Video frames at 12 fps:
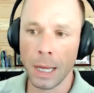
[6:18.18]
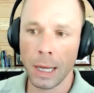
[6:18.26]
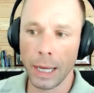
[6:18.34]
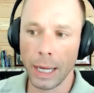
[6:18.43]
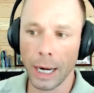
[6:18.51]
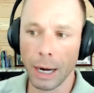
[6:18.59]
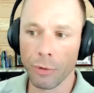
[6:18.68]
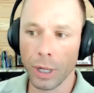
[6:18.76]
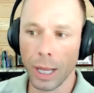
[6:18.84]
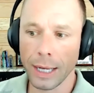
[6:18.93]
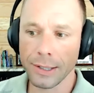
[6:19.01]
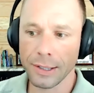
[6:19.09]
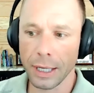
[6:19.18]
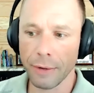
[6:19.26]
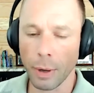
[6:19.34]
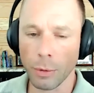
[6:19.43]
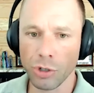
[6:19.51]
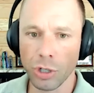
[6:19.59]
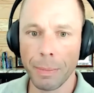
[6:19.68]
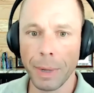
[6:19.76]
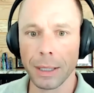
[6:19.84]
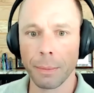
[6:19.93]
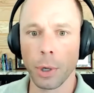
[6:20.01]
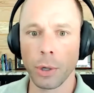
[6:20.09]
And I realized that if I was going to
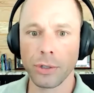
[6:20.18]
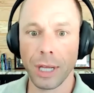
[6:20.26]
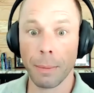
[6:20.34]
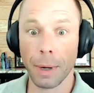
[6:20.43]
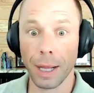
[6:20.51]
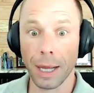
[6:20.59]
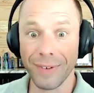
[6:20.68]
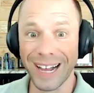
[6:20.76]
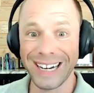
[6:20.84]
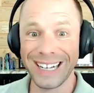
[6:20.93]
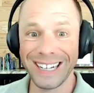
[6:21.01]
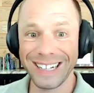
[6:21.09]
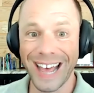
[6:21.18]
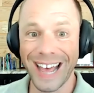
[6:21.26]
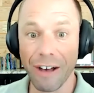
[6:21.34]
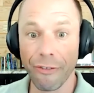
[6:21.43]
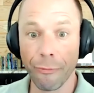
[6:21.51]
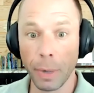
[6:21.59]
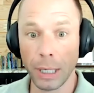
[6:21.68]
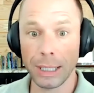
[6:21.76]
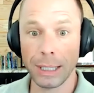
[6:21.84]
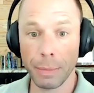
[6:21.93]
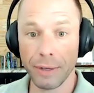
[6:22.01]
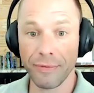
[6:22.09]
make the most out of my life, I needed to have
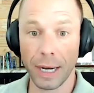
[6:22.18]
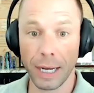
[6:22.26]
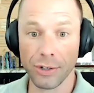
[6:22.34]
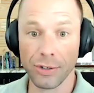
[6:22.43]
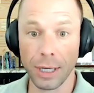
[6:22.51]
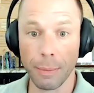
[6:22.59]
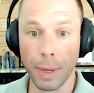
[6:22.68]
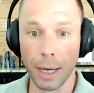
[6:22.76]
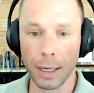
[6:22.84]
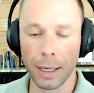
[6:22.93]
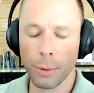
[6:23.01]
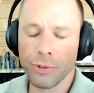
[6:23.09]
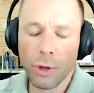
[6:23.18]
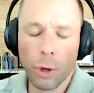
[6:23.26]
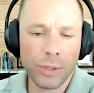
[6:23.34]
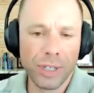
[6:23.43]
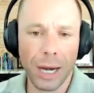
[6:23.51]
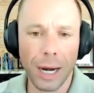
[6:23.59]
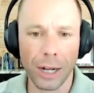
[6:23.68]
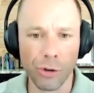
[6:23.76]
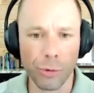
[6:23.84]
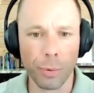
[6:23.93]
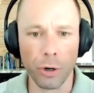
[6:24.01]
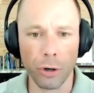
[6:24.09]
money and be financially independent. And I was always kind of
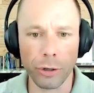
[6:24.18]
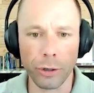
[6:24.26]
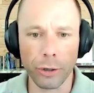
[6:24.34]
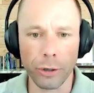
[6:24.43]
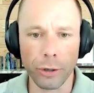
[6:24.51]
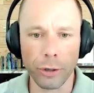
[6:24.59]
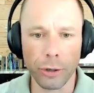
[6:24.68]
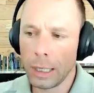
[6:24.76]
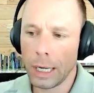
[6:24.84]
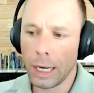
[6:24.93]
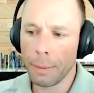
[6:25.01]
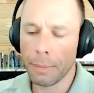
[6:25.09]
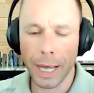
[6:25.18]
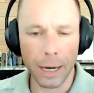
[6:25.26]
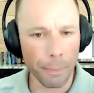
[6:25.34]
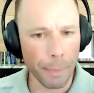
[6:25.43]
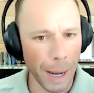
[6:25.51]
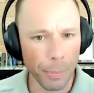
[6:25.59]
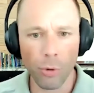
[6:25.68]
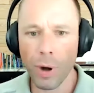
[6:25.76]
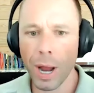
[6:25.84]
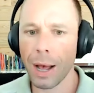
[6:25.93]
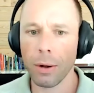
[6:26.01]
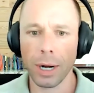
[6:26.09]
entrepreneurial. I had a paper
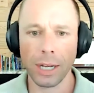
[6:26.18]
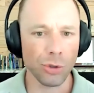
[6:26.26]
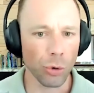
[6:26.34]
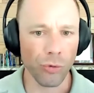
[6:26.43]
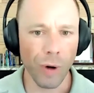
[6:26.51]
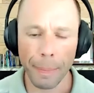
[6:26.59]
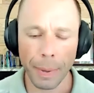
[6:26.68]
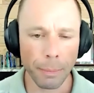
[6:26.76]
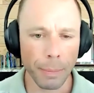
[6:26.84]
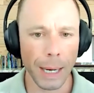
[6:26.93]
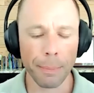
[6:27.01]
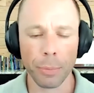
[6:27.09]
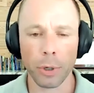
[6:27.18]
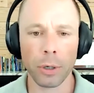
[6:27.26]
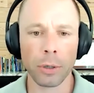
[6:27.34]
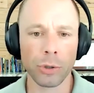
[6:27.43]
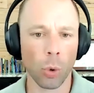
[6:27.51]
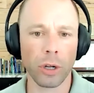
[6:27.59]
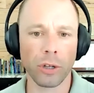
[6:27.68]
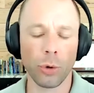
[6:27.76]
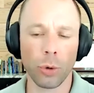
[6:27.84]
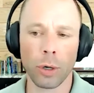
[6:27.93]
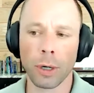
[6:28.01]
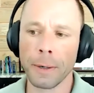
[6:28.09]
route. I sold wrapping paper door to
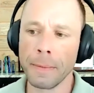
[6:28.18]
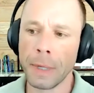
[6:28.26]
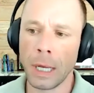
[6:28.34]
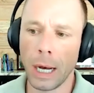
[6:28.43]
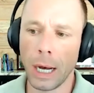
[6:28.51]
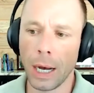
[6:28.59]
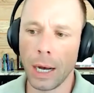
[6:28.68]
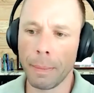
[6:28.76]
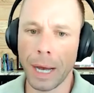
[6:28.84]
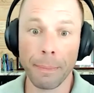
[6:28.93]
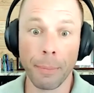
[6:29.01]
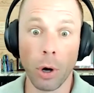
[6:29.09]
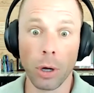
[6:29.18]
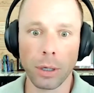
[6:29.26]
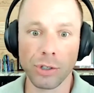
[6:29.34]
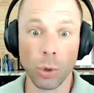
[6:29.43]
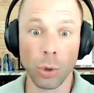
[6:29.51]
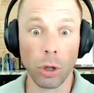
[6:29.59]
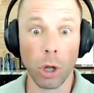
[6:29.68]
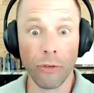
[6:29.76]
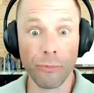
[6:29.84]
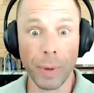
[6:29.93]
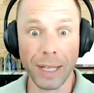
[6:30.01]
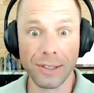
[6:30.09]
door. I bought and sold
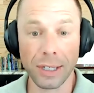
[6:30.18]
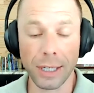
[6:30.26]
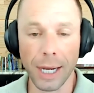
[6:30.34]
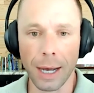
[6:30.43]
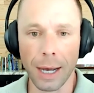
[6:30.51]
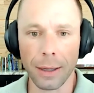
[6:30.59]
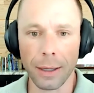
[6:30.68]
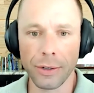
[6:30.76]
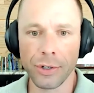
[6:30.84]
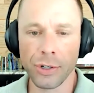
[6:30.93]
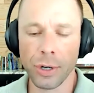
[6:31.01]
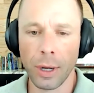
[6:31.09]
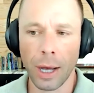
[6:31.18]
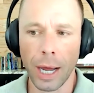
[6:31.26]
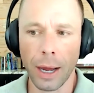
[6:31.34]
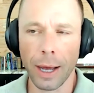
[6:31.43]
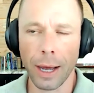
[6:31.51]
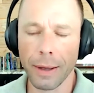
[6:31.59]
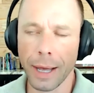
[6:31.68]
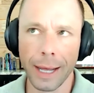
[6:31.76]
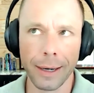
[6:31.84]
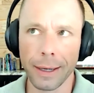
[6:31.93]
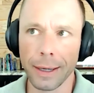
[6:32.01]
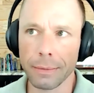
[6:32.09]
loft beds in college. I
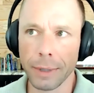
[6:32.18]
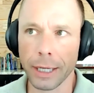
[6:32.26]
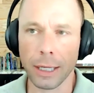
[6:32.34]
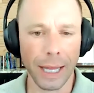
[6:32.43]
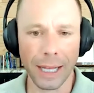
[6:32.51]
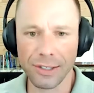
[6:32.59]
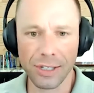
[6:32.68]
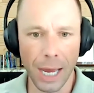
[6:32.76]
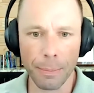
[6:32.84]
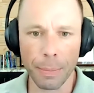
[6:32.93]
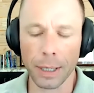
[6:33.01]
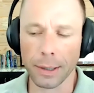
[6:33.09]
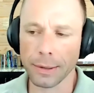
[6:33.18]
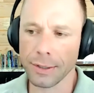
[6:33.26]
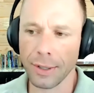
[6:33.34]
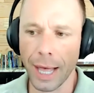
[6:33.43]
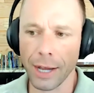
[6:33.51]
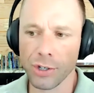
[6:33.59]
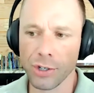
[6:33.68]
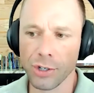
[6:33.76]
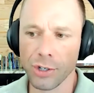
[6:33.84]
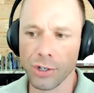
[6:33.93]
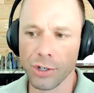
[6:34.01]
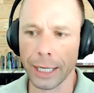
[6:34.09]
had a landscaping /
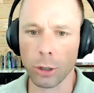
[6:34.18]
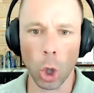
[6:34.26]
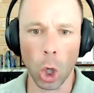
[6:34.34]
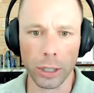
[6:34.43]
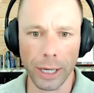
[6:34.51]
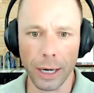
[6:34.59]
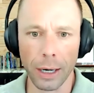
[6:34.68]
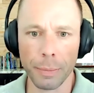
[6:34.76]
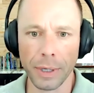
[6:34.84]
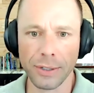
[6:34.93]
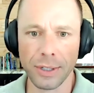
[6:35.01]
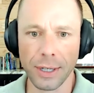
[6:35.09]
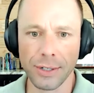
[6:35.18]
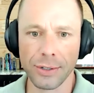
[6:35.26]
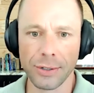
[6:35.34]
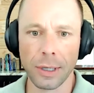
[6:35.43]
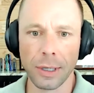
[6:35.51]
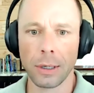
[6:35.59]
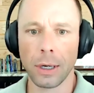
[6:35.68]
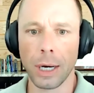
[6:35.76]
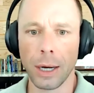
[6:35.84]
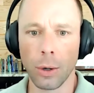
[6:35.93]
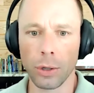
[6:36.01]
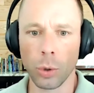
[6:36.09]
like lawn care business
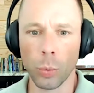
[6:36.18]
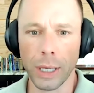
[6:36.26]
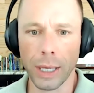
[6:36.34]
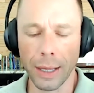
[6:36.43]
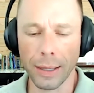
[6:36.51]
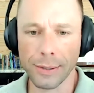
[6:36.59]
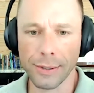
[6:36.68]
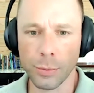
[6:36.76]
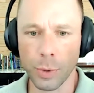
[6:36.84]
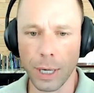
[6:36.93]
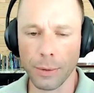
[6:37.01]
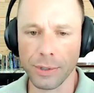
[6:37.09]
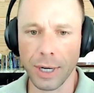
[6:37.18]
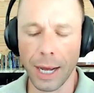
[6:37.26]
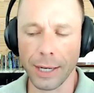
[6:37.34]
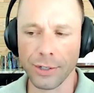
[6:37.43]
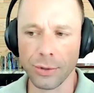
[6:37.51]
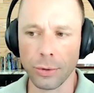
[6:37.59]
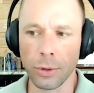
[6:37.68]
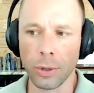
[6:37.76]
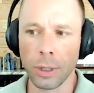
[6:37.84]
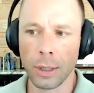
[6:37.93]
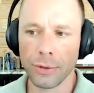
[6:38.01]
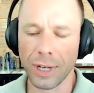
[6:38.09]
on the weekends when I was in high school.
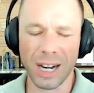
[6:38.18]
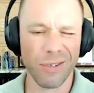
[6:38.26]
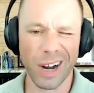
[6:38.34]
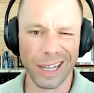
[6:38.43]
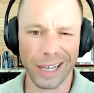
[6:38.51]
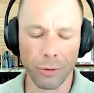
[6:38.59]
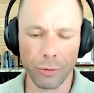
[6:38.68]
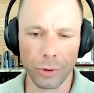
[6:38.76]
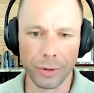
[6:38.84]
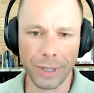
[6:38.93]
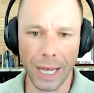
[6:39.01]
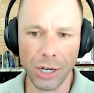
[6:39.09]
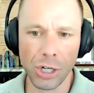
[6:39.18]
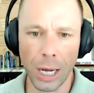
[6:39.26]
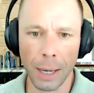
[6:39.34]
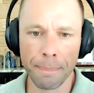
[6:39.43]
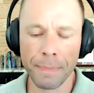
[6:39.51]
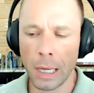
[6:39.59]
So I never had like a real day job.